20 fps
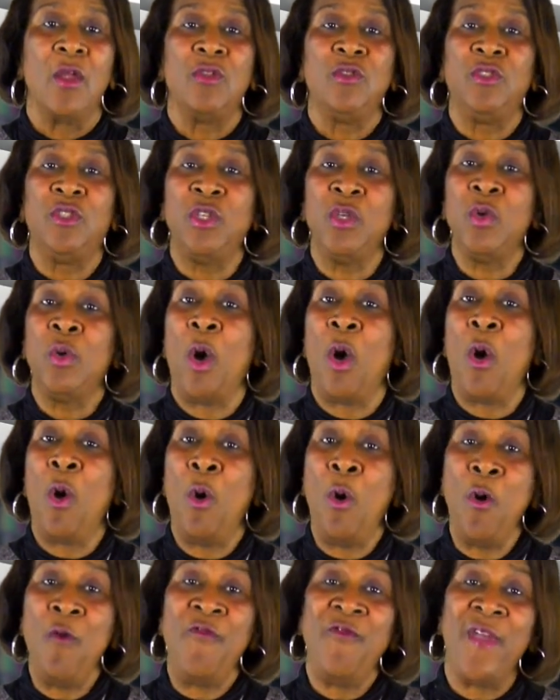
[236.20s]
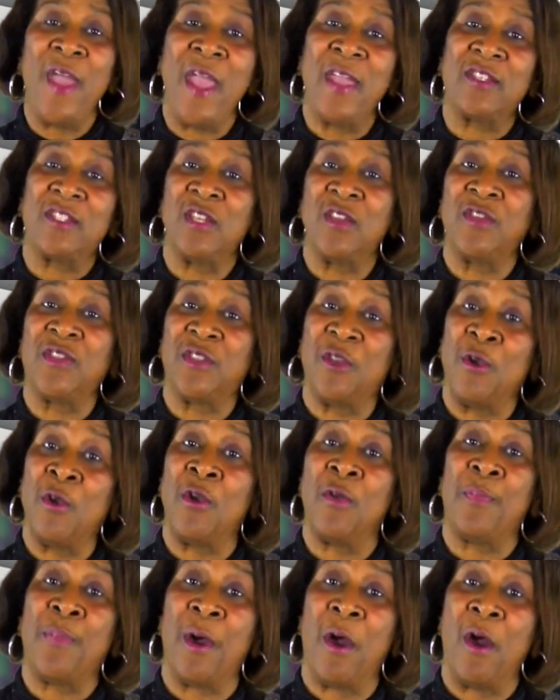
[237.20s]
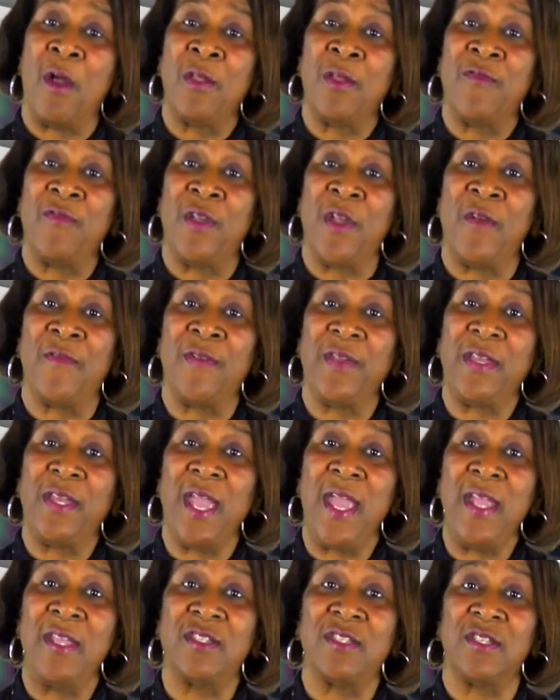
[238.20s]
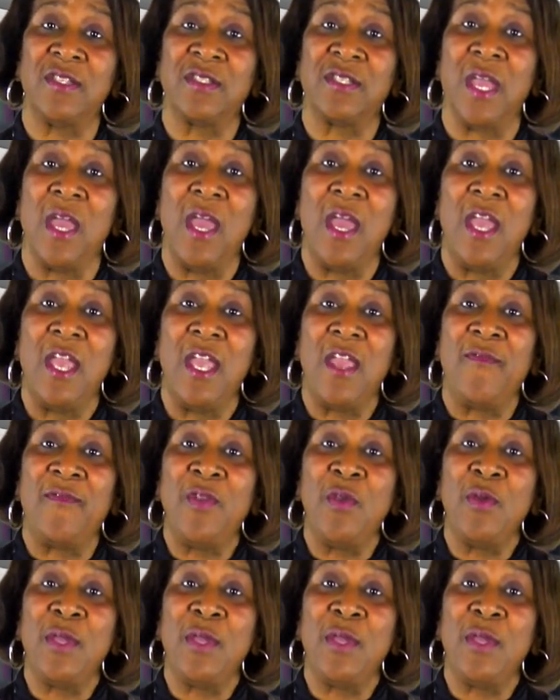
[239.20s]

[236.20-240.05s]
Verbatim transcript: do old fashioned third party verifications if you